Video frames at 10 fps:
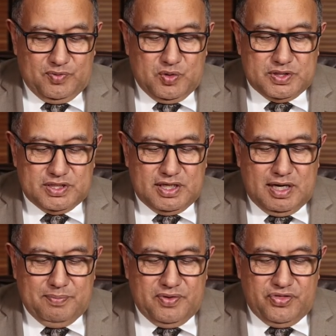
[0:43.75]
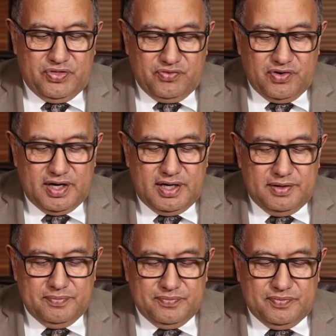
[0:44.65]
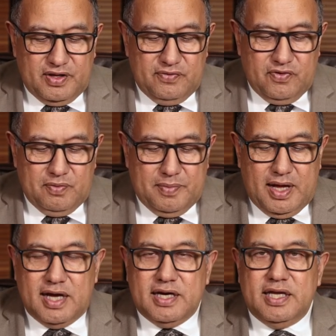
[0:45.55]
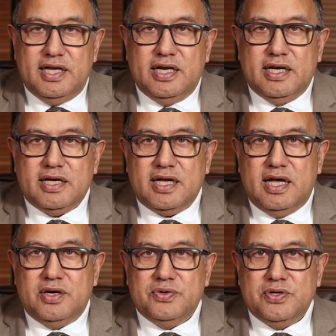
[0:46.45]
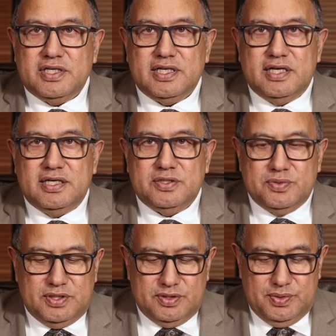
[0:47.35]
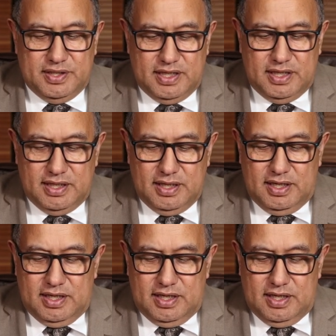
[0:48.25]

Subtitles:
Question number three, from Anahela Kanongataha Suisuiki,